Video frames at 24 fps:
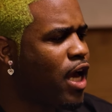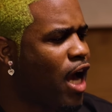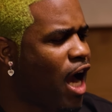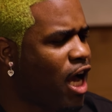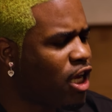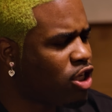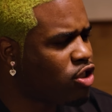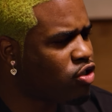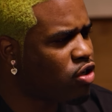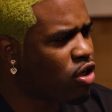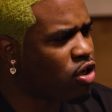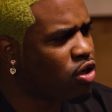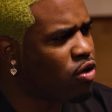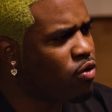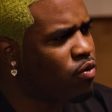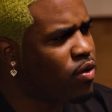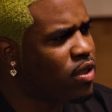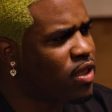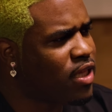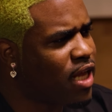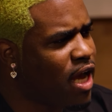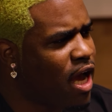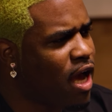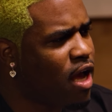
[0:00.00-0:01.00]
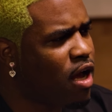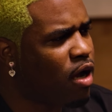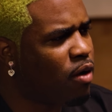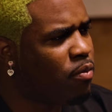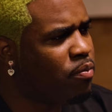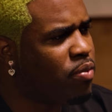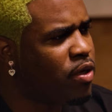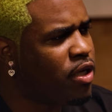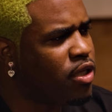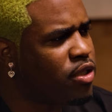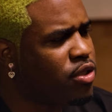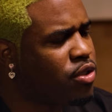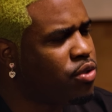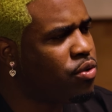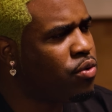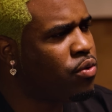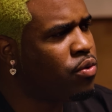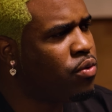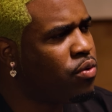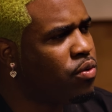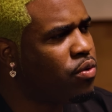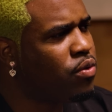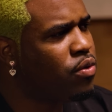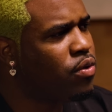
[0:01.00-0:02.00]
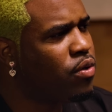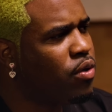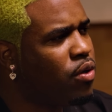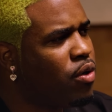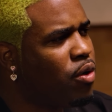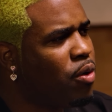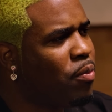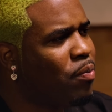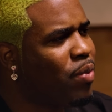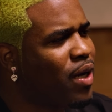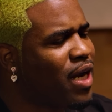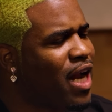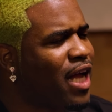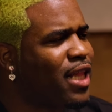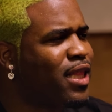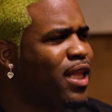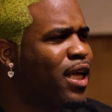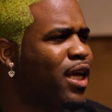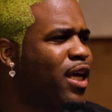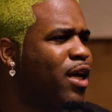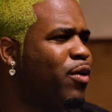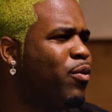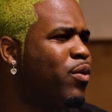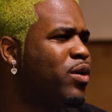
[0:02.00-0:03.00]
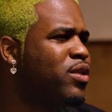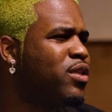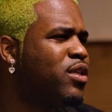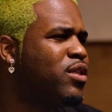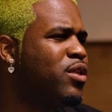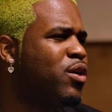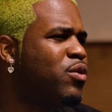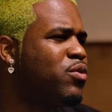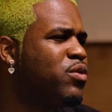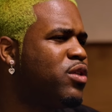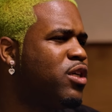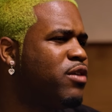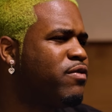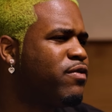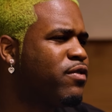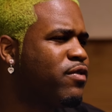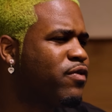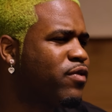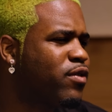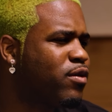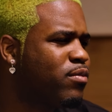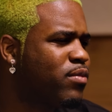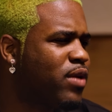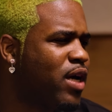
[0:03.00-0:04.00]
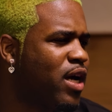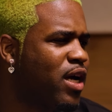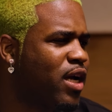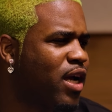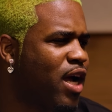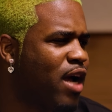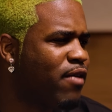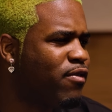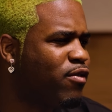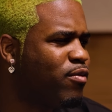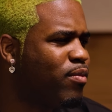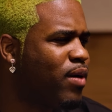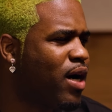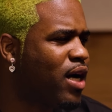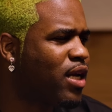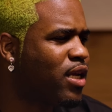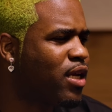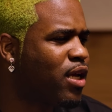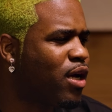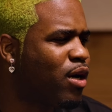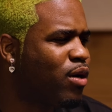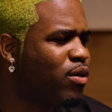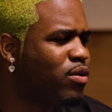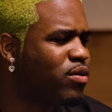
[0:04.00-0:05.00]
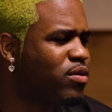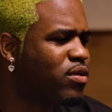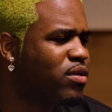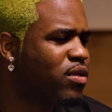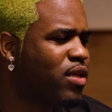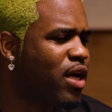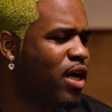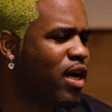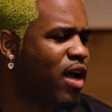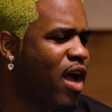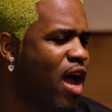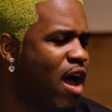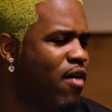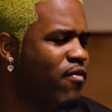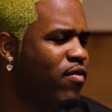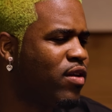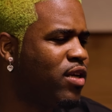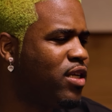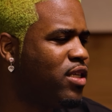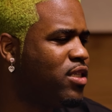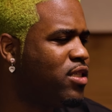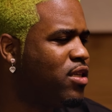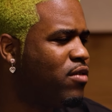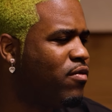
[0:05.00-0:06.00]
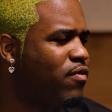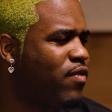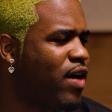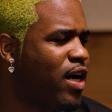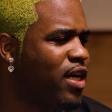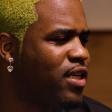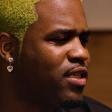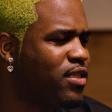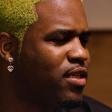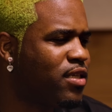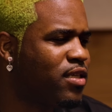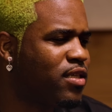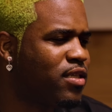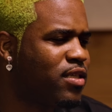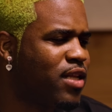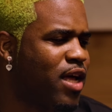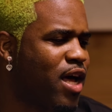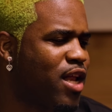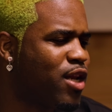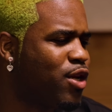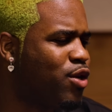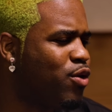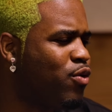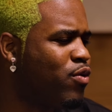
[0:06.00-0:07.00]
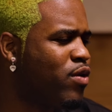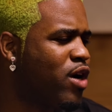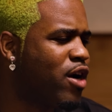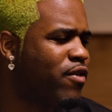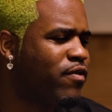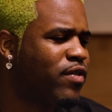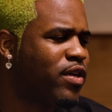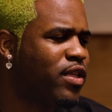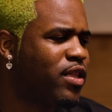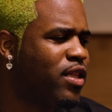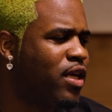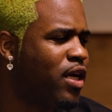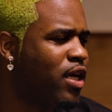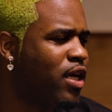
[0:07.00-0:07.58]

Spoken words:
struggle with that a bit too, but I think it wasn't no different from like everybody else, like having these devices that do everything.